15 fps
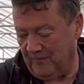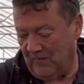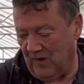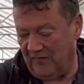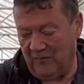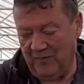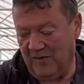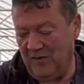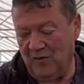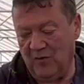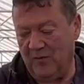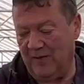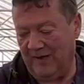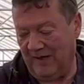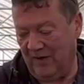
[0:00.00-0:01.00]
I haven't been
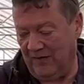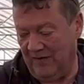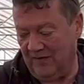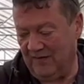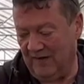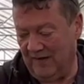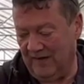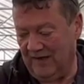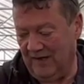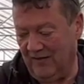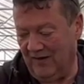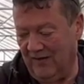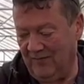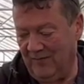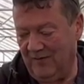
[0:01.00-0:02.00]
doing many like this lately. I
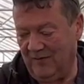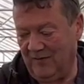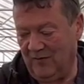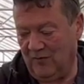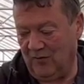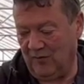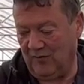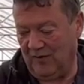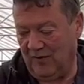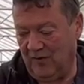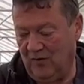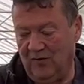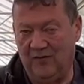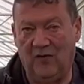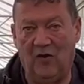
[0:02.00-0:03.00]
have been crossing a
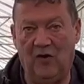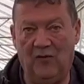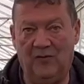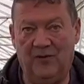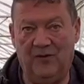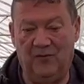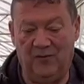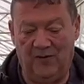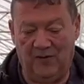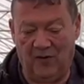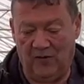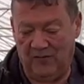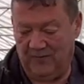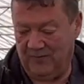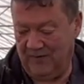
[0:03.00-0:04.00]
lot of hybrids with
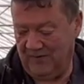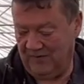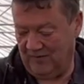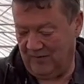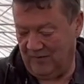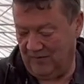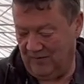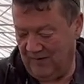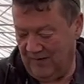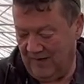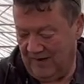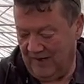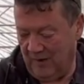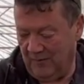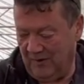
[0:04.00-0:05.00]
hybrids, so
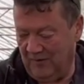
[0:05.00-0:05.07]
it'll be